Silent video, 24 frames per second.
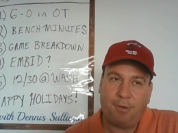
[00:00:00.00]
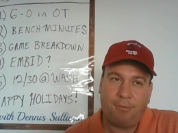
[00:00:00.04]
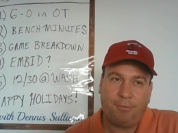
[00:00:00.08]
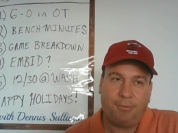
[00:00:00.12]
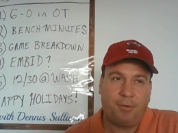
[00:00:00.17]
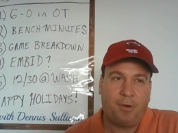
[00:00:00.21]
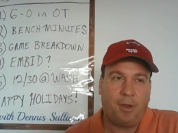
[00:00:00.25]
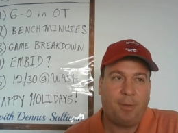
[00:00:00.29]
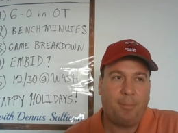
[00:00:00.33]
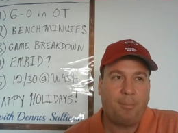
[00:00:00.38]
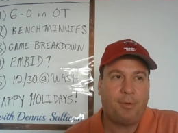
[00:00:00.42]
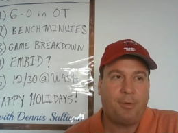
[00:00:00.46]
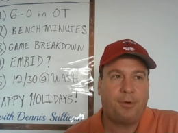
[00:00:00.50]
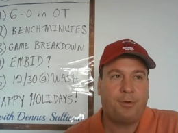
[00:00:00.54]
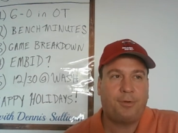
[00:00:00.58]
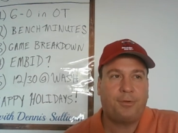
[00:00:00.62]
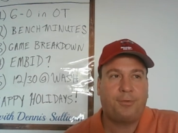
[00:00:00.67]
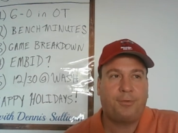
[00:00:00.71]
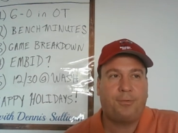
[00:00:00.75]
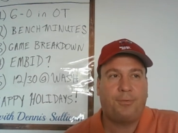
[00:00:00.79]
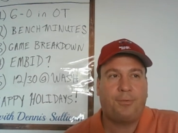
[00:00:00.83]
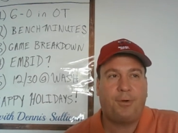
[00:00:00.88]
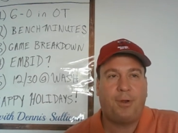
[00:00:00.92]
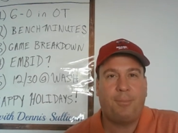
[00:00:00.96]

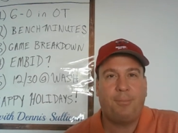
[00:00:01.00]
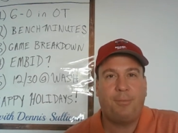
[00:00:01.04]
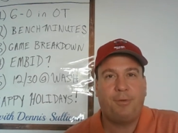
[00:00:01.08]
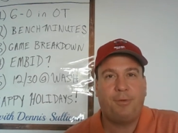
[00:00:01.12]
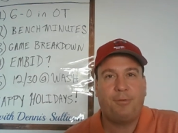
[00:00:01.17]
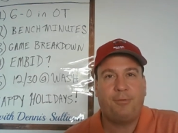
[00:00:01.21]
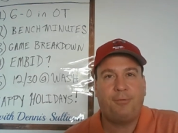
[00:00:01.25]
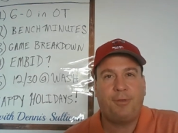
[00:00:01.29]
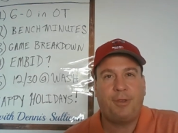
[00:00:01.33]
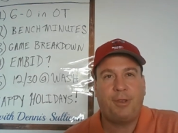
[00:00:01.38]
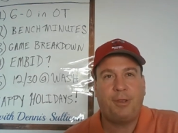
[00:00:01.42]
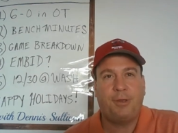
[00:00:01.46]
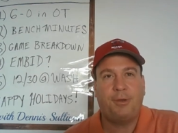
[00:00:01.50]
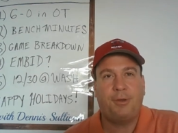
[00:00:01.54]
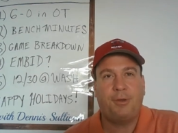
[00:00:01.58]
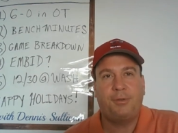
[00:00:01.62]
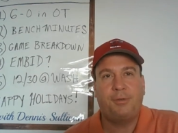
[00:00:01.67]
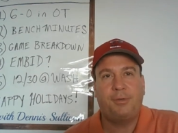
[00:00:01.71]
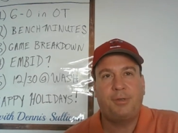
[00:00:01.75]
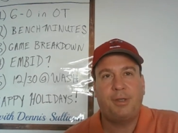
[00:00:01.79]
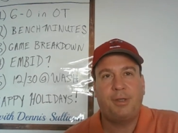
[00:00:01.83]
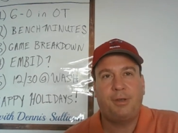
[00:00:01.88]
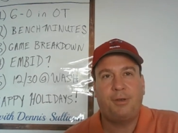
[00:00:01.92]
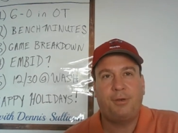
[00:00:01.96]
numbers from the
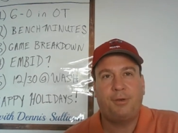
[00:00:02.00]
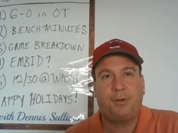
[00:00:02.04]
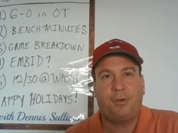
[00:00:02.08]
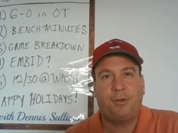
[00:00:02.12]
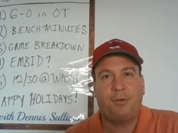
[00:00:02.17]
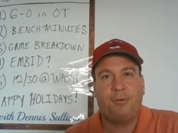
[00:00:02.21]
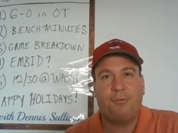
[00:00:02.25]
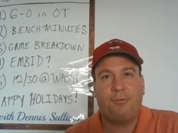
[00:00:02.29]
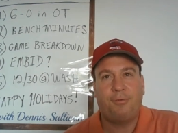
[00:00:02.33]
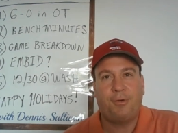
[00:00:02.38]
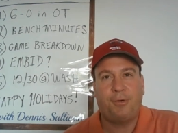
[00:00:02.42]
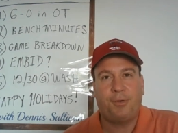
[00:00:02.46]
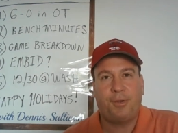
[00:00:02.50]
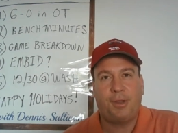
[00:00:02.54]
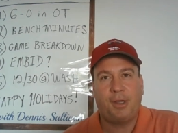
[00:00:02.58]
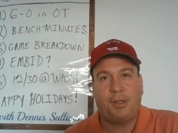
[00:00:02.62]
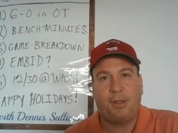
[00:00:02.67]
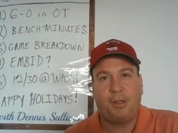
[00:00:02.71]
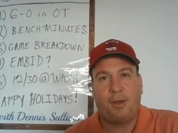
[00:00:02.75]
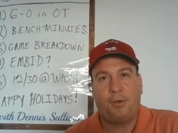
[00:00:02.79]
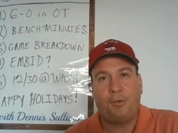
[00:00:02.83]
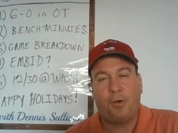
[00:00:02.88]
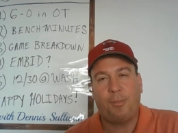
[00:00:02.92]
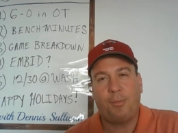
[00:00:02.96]
field, didn't convert
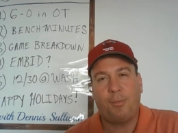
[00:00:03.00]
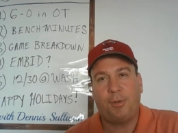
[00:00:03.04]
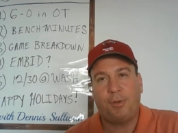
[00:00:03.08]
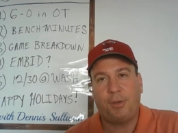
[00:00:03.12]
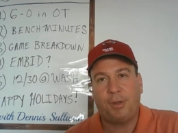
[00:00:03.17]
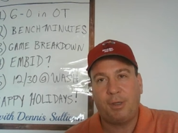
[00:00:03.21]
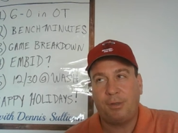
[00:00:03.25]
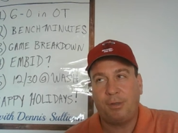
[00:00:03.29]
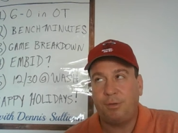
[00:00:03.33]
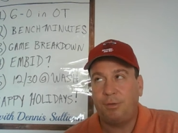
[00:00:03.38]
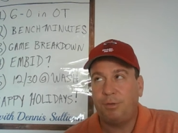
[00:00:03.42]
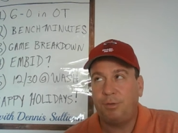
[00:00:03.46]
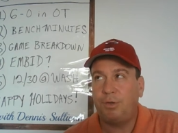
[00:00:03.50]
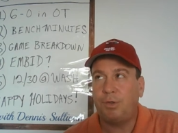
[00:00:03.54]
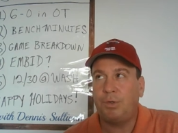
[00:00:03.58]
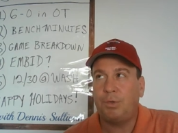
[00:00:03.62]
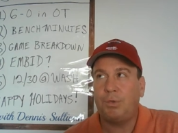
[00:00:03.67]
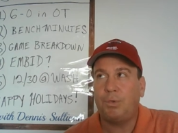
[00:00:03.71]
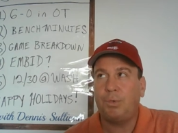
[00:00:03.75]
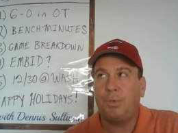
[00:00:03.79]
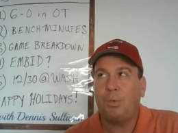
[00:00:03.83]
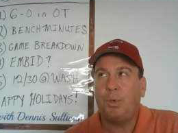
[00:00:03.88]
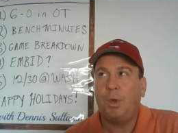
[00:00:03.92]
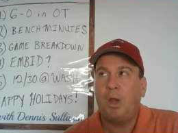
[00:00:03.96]
like they normally
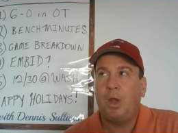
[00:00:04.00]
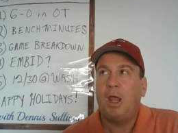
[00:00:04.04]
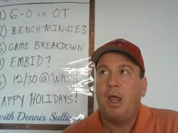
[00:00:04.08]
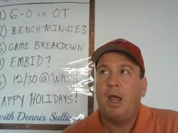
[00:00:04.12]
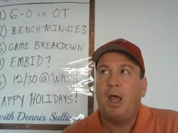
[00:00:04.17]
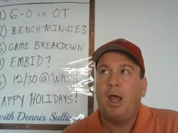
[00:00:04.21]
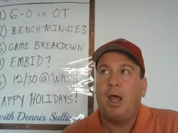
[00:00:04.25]
do.